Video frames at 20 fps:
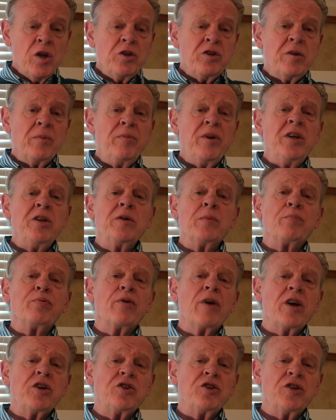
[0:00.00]
To me,
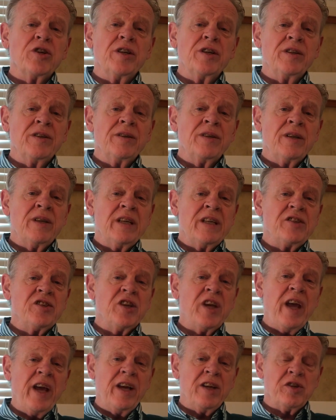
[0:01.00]
depression is
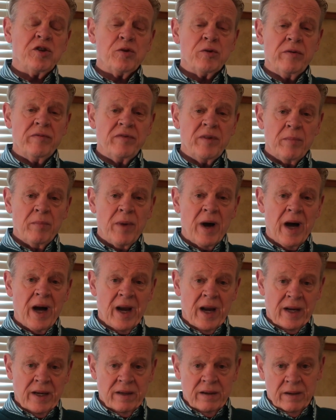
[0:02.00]
cancer of the
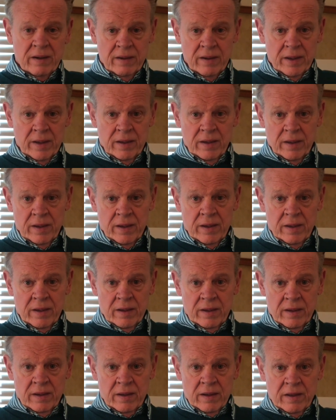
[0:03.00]
mind.
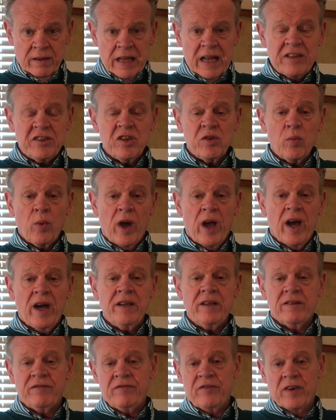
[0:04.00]
That's the way I
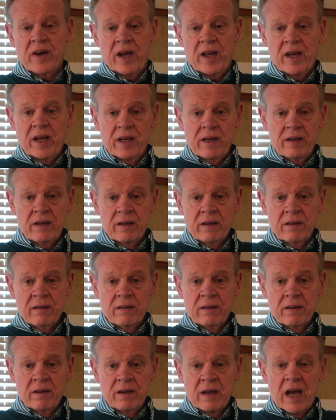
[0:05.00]
define it.
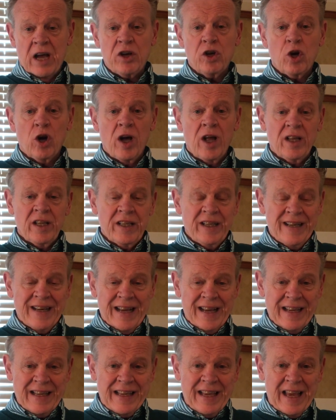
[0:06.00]
I call it
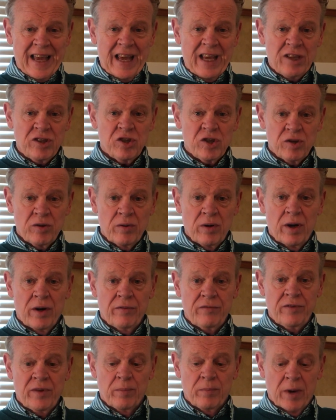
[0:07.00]
cancer
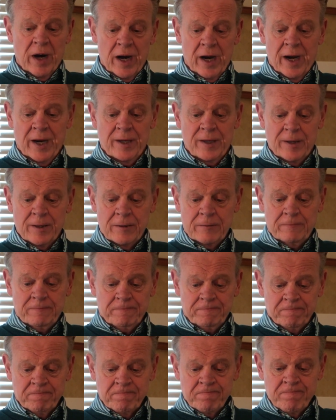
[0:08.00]
of the mind.
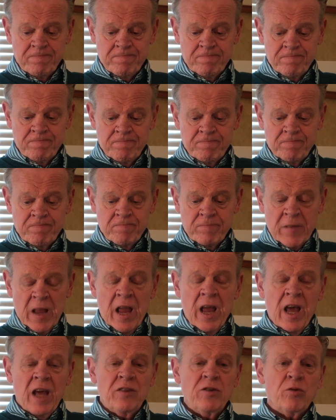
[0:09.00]

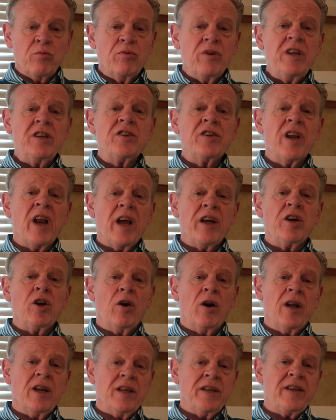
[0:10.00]
And the reason I
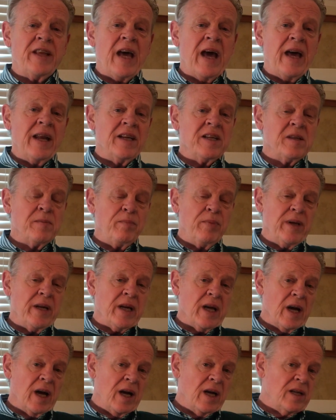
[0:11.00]
call it that is
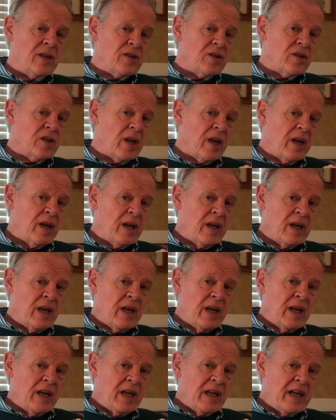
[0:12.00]
because
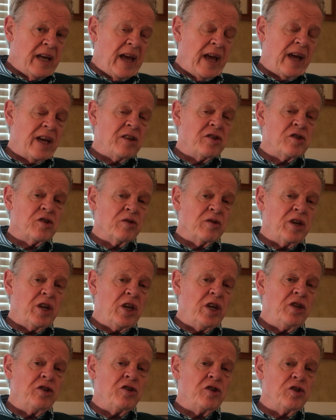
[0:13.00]
cancer
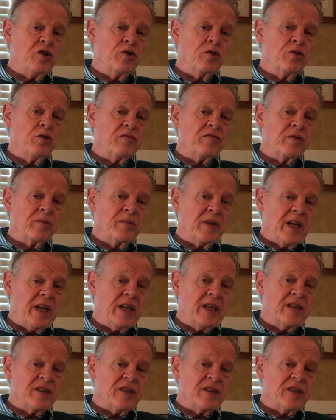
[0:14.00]
eats you from the